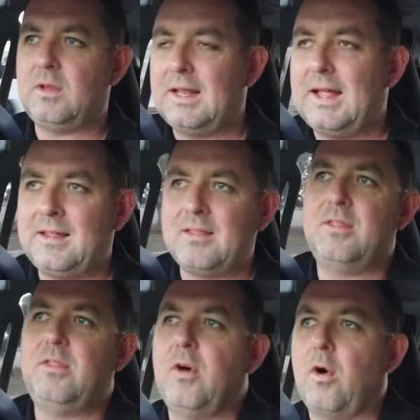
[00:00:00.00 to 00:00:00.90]
you're
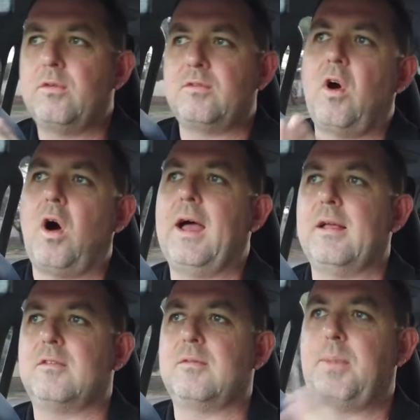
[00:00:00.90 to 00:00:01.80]
letting those
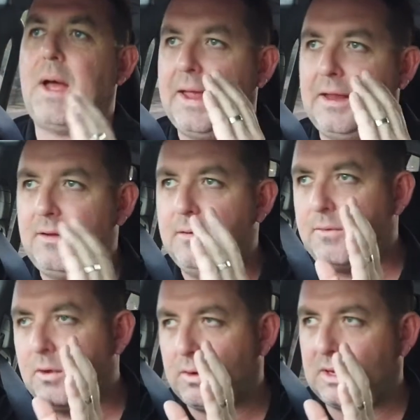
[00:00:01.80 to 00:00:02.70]
guys pay
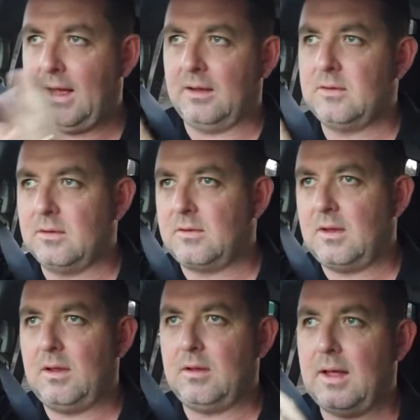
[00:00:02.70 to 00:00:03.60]
for your accountants
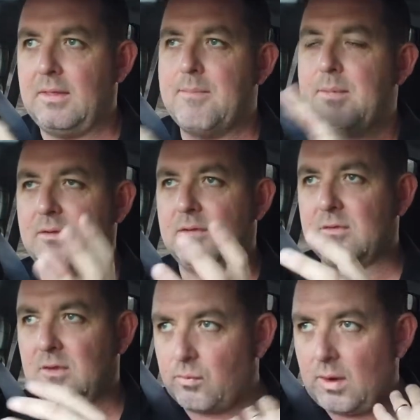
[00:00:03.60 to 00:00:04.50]
and their
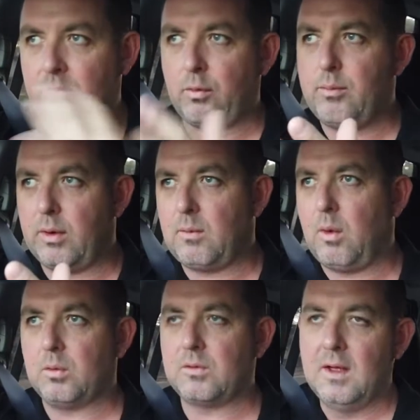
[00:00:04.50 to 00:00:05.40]
businesses to run through brick
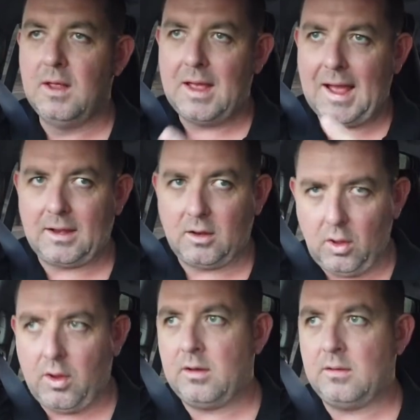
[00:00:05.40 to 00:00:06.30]
walls and
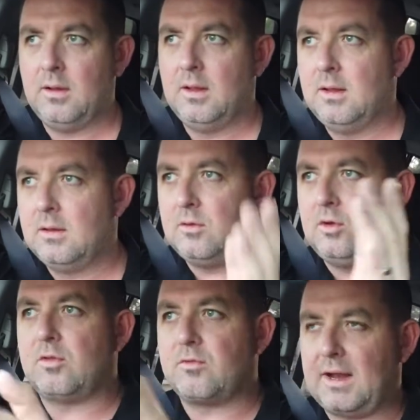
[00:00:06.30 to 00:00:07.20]
learn
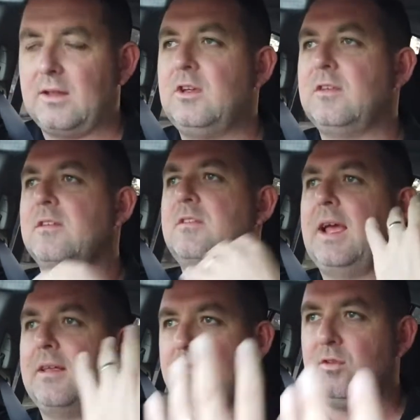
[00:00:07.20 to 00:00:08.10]
new strategies and
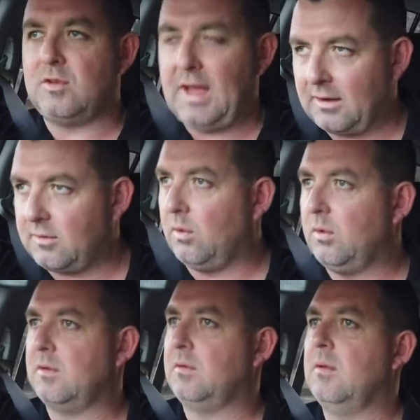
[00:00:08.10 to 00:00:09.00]
test new tax
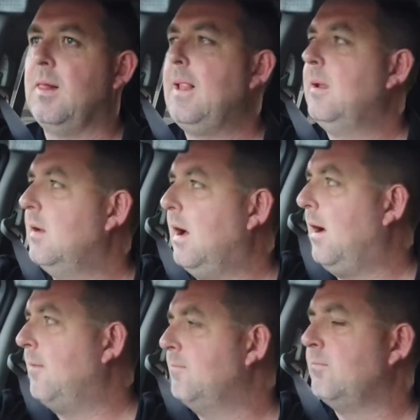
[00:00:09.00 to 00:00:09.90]
laws and
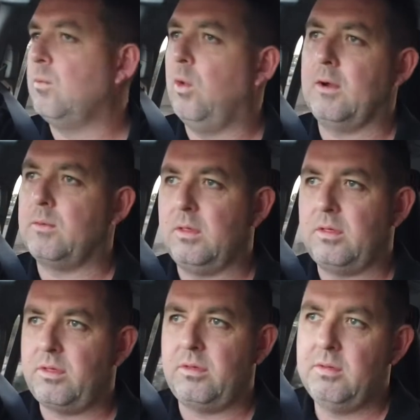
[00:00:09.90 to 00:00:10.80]
um, work with